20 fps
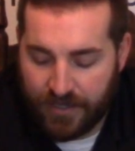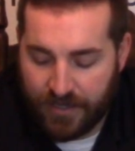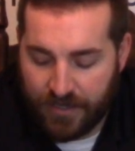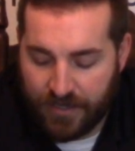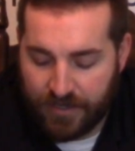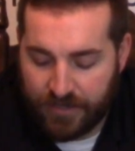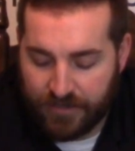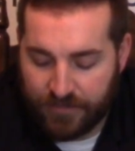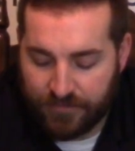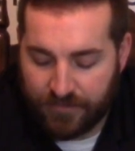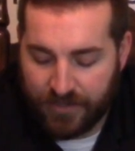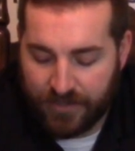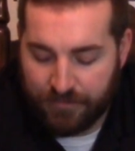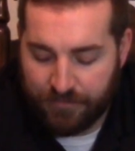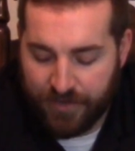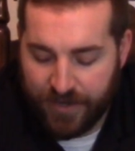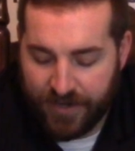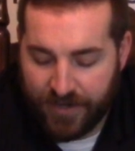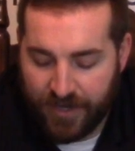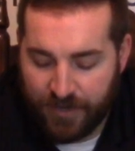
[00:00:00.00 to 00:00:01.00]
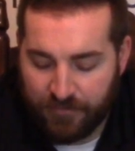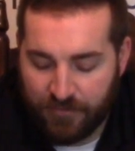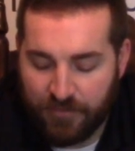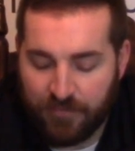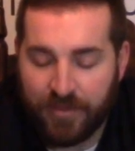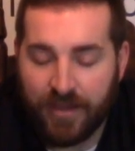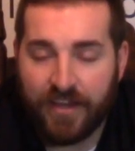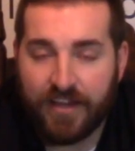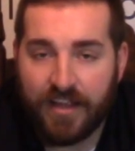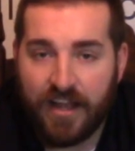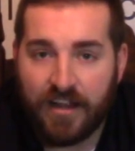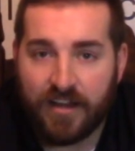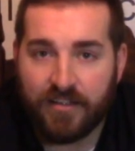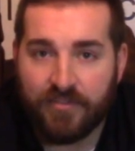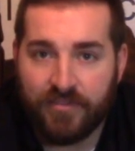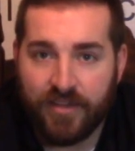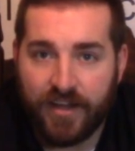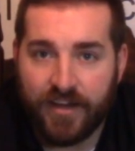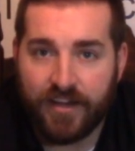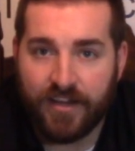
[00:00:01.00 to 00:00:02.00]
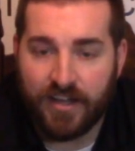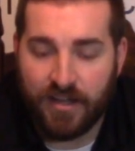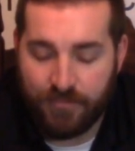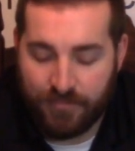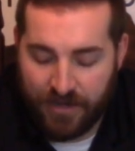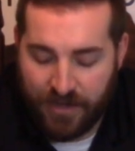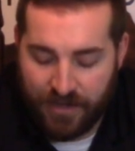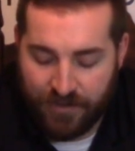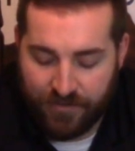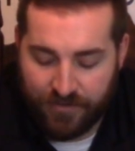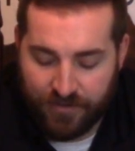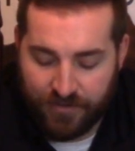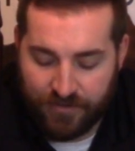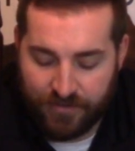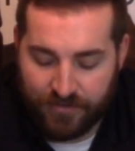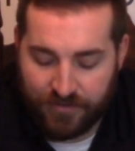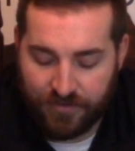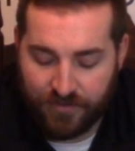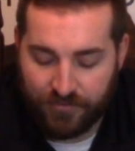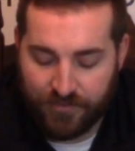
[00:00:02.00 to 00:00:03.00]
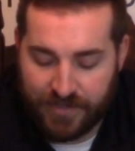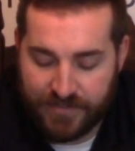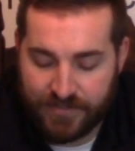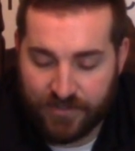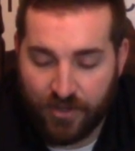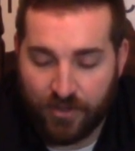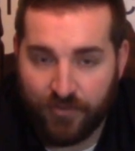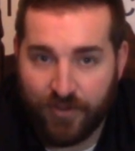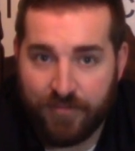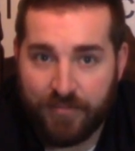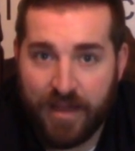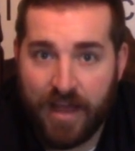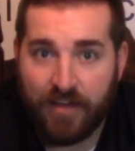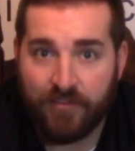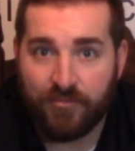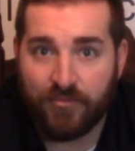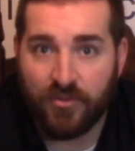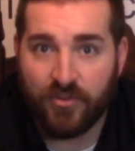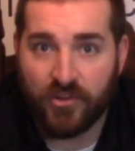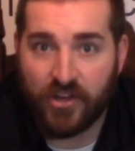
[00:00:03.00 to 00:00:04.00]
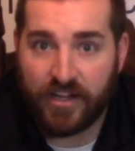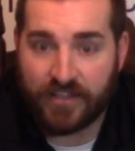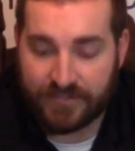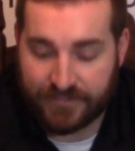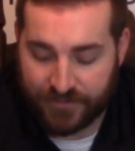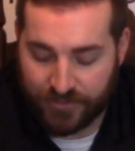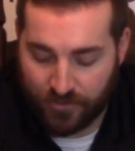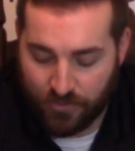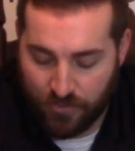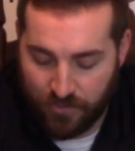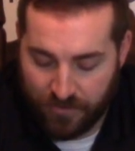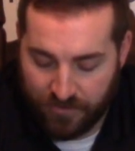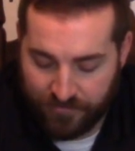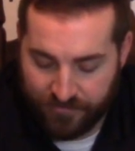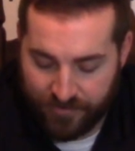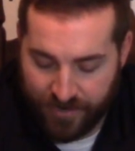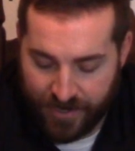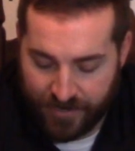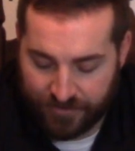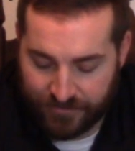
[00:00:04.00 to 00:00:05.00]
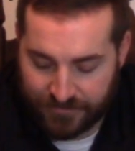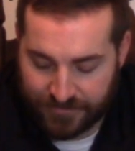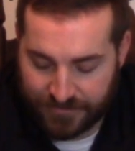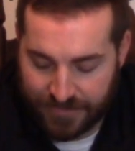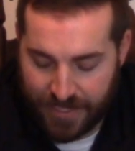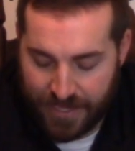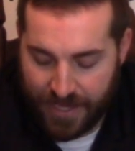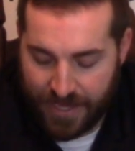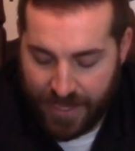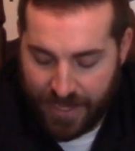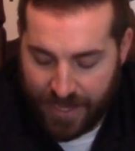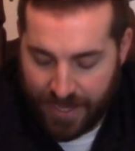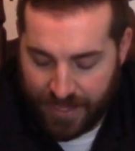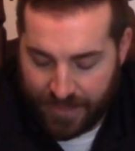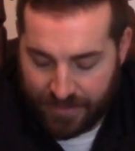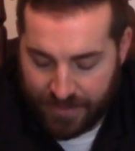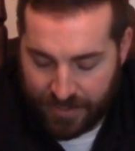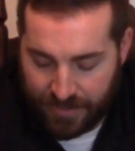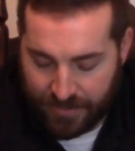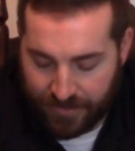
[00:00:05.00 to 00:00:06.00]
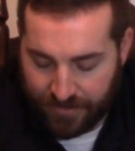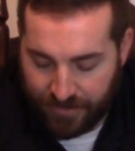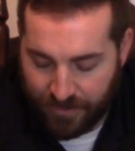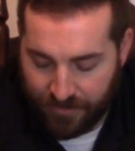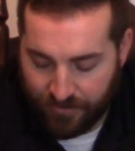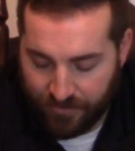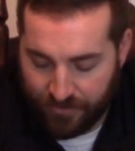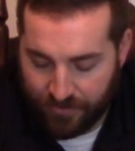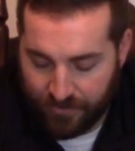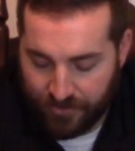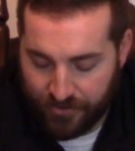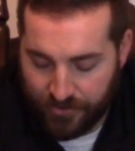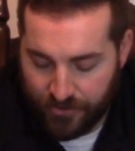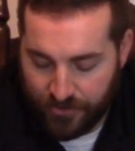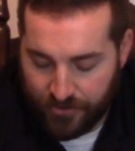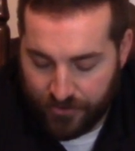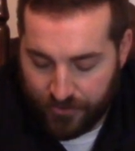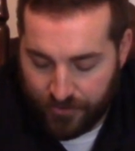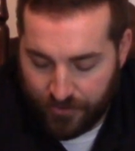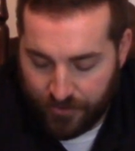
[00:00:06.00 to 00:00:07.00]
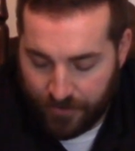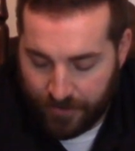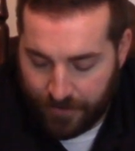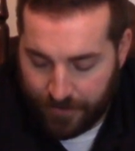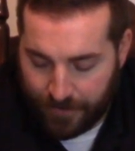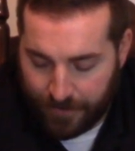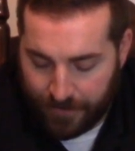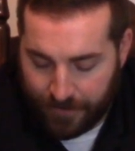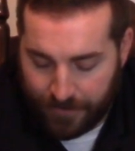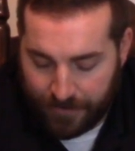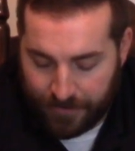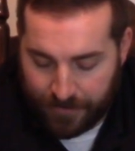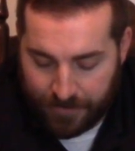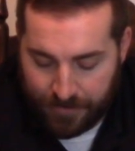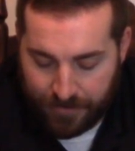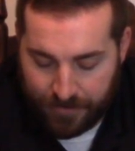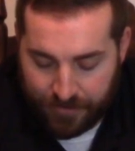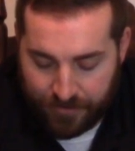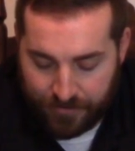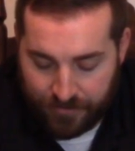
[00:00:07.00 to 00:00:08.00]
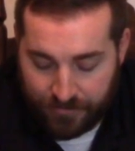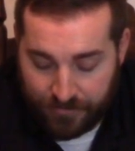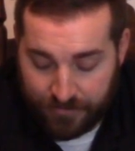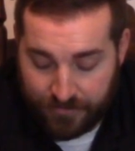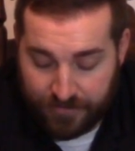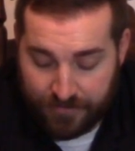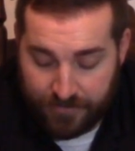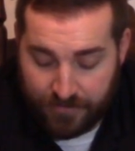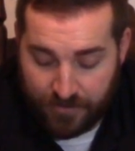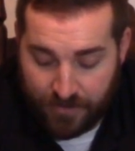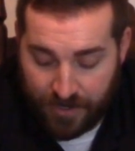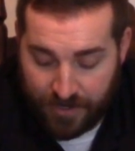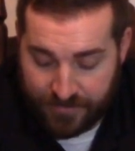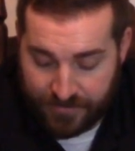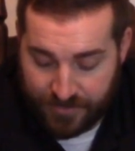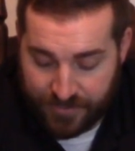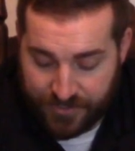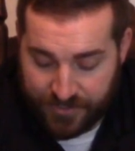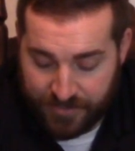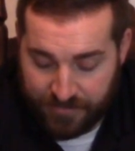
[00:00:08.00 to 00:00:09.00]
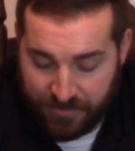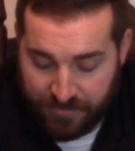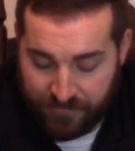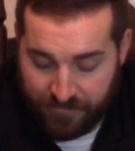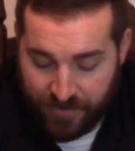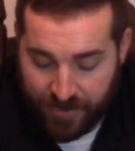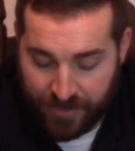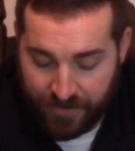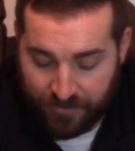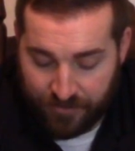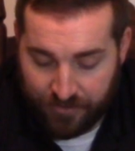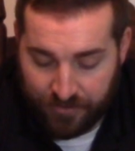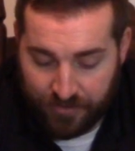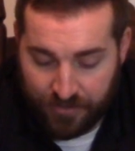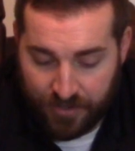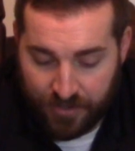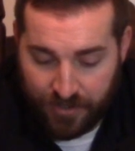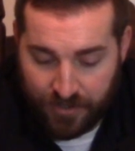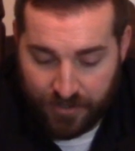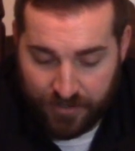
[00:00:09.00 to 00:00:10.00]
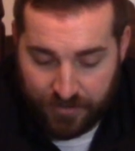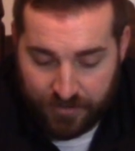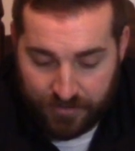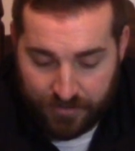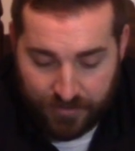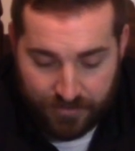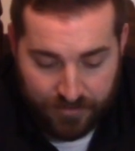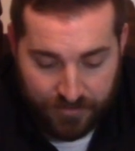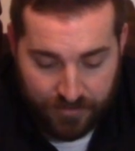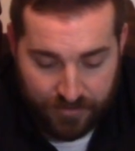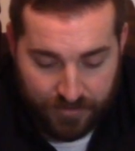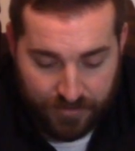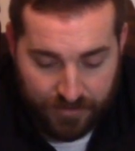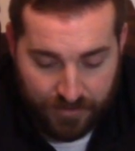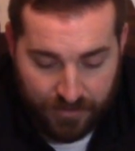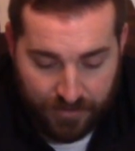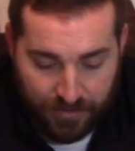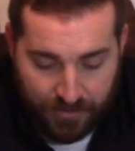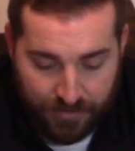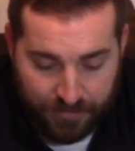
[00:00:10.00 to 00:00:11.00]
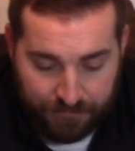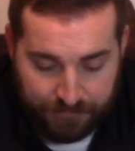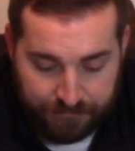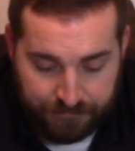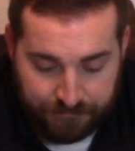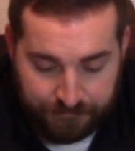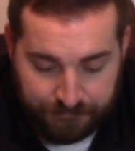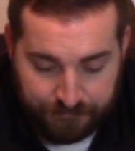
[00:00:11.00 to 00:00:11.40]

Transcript: Um, I'm gonna pick him to beat Jacovetti coming out of the wrestling all the way back from the loss in the quarterfinals, and then in the other uh, consolation semifinal. Um,